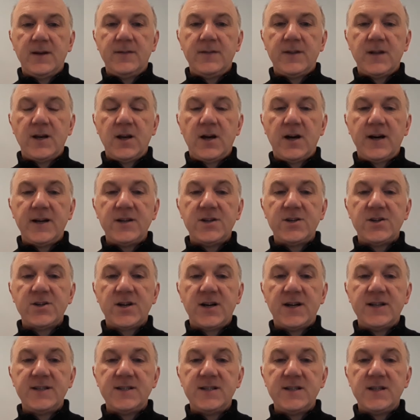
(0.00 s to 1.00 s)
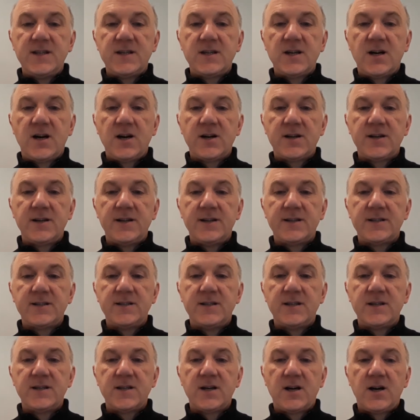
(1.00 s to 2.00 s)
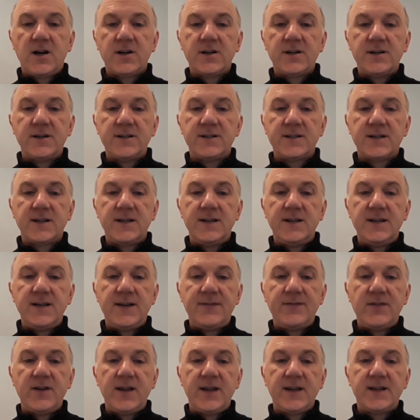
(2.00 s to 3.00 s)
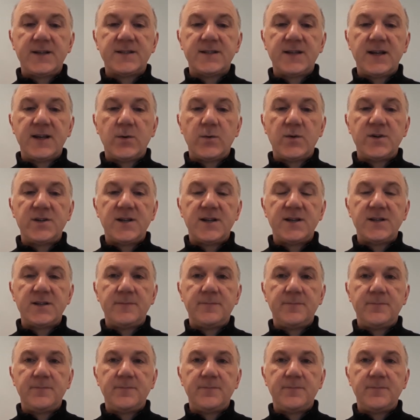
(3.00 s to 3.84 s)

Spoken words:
The light shines in the darkness, and the darkness can never extinguish it.